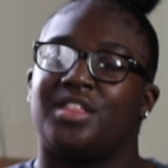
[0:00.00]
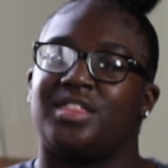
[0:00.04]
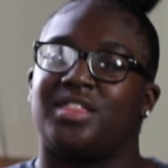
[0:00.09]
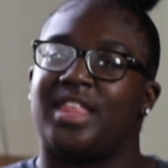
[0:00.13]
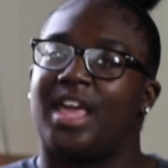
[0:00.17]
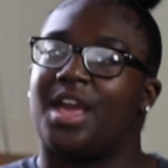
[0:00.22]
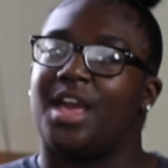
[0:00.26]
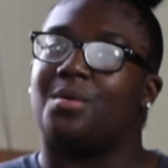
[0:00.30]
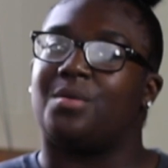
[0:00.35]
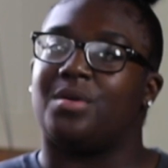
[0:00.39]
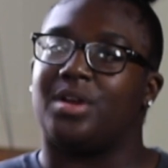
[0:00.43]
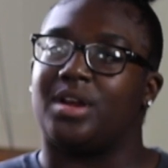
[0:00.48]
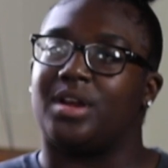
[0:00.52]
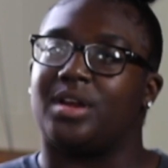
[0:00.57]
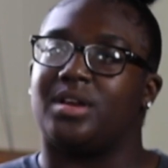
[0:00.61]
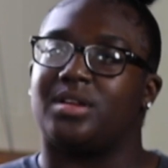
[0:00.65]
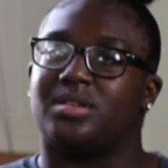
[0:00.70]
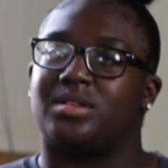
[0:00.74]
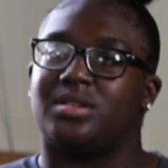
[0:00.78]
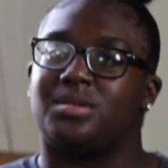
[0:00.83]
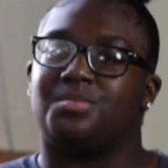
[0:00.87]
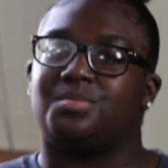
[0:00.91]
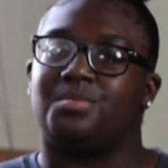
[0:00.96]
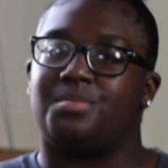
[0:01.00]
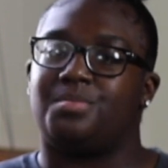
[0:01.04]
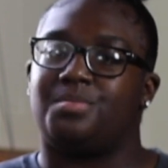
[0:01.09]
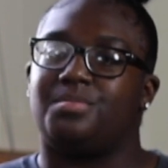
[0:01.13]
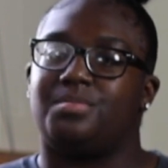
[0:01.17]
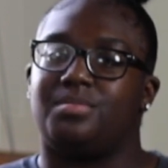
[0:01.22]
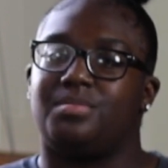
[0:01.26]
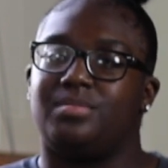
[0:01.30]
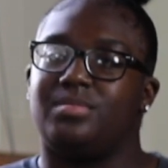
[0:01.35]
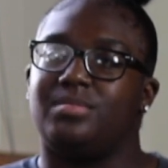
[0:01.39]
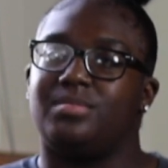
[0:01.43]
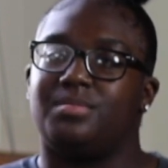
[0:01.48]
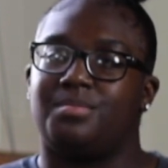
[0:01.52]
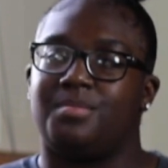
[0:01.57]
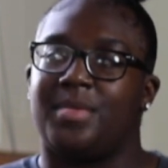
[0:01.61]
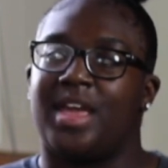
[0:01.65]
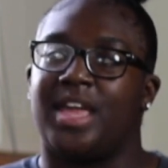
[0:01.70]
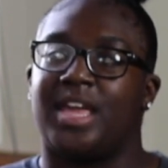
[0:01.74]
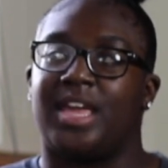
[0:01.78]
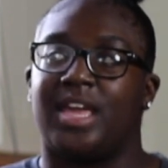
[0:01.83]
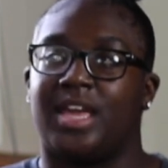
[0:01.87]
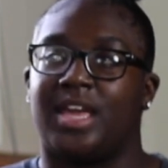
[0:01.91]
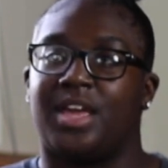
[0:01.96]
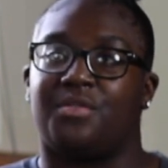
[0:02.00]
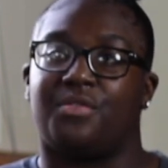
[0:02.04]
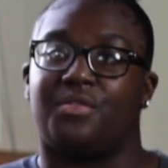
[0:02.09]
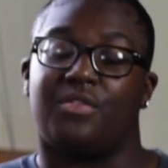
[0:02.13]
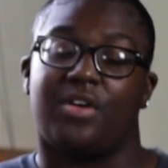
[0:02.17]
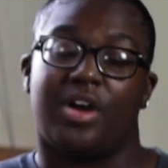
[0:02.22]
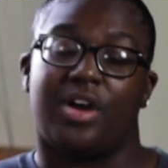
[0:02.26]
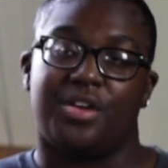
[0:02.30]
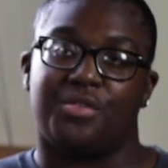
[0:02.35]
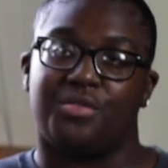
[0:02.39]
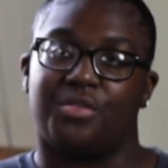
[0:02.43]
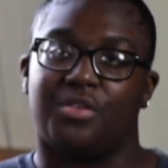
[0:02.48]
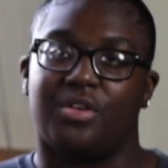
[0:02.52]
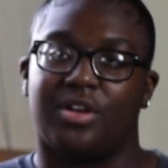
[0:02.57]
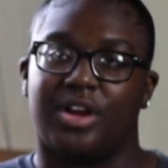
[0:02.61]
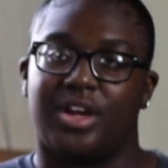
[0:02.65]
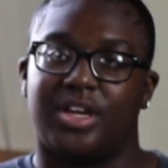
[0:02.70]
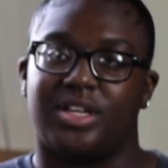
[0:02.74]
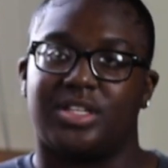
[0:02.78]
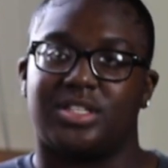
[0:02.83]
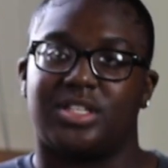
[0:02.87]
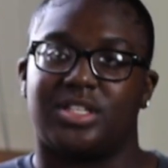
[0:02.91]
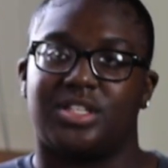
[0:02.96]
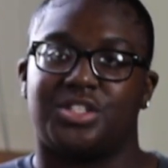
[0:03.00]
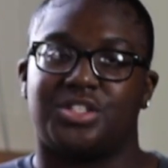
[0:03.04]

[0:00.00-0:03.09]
They were making it fun for us.